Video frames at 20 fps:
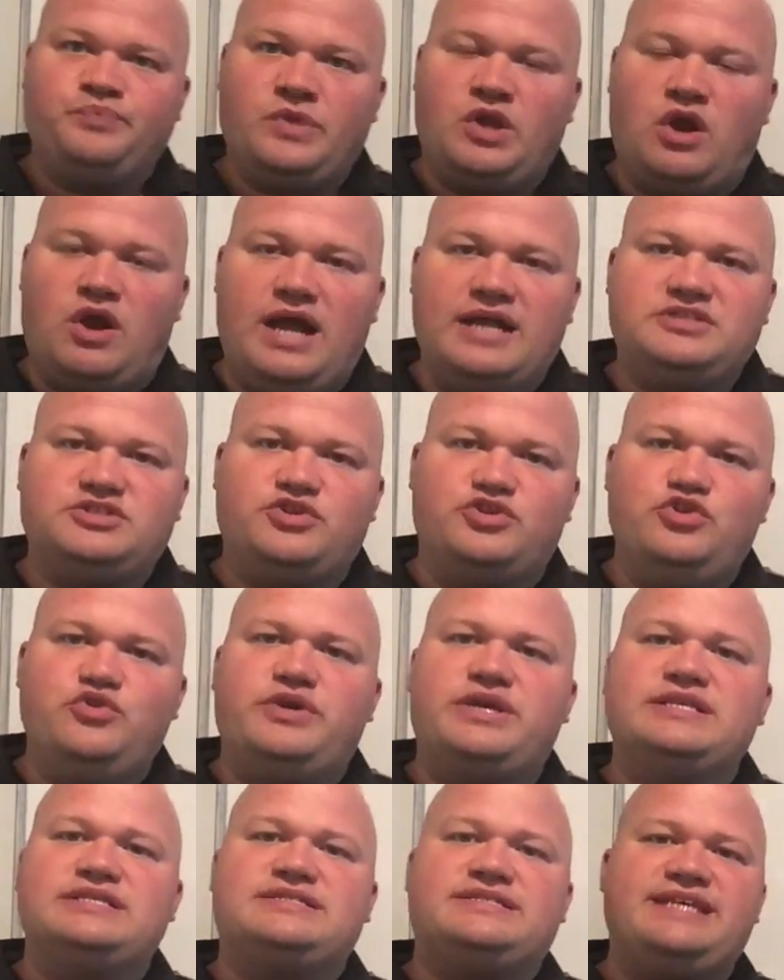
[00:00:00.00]
All right, so you
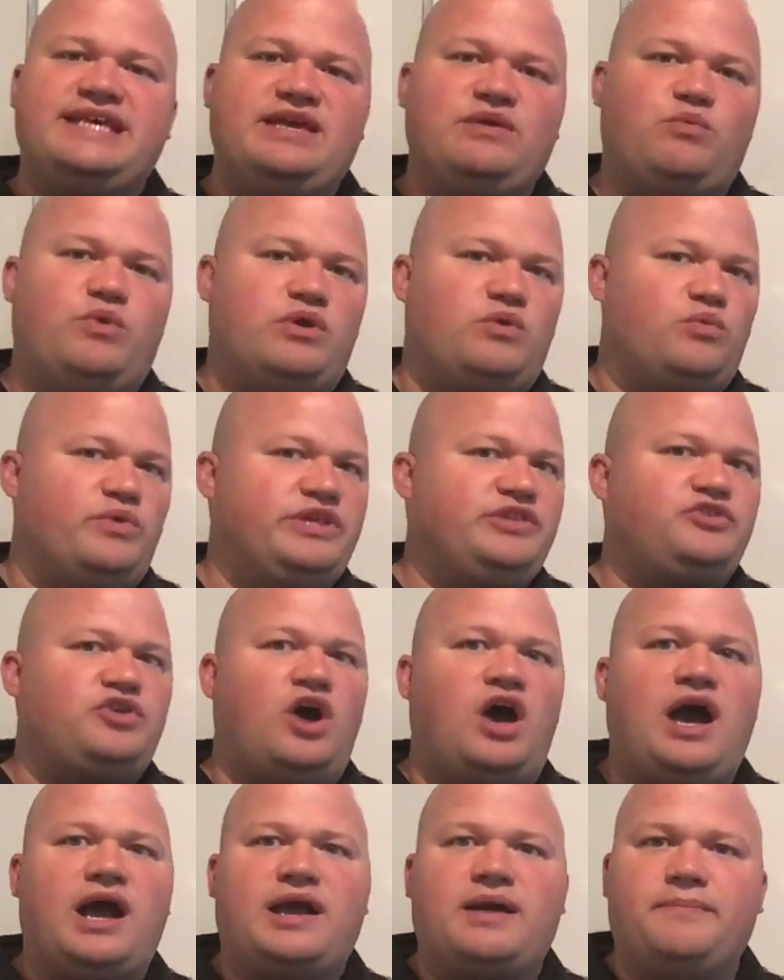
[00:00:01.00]
can see when we
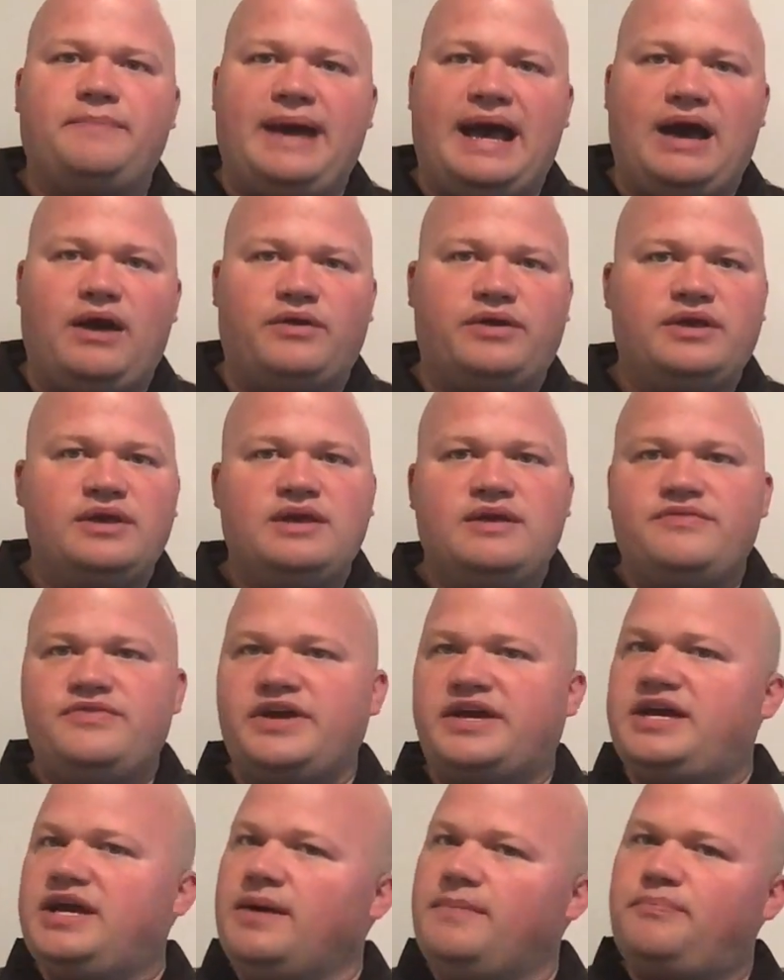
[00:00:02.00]
talk about
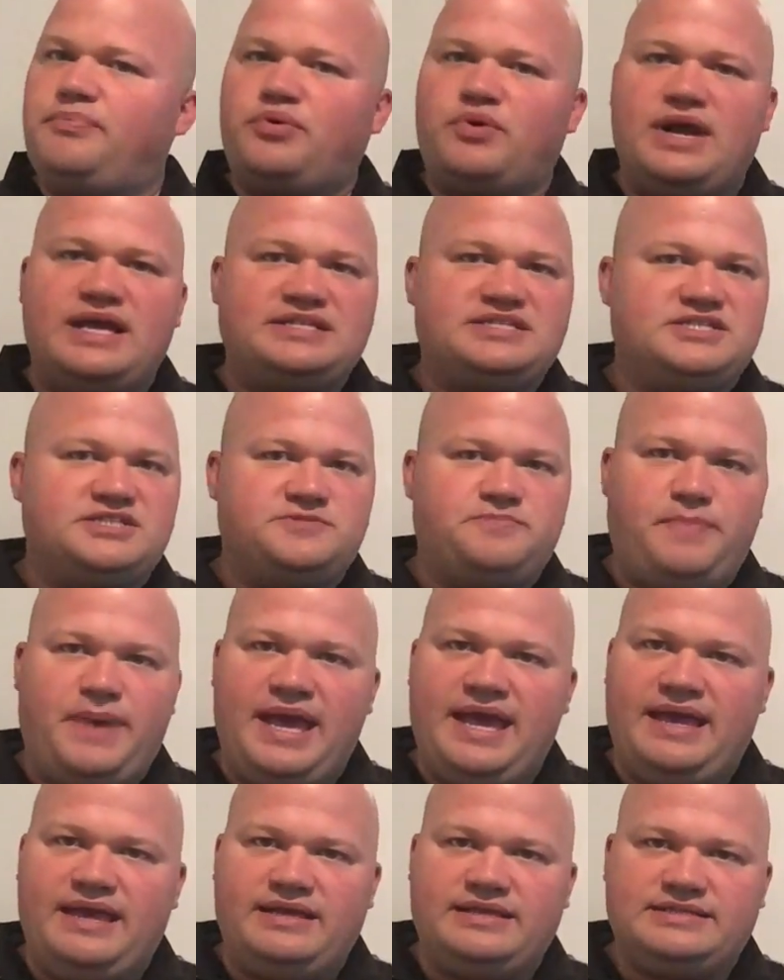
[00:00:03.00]
the compressed
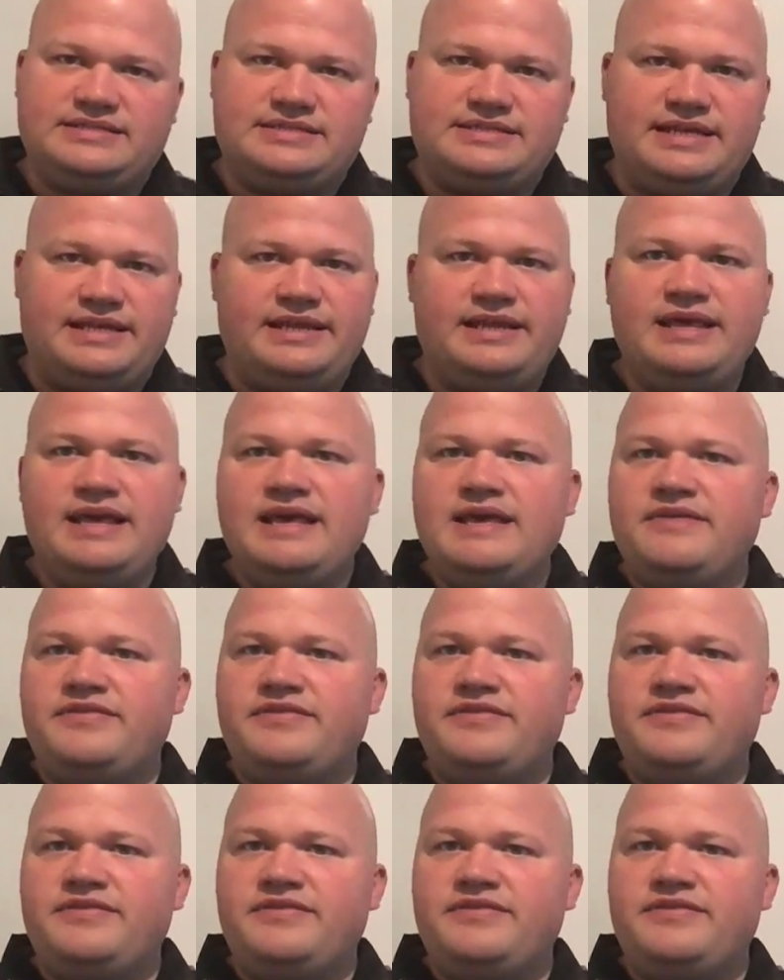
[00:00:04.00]
space and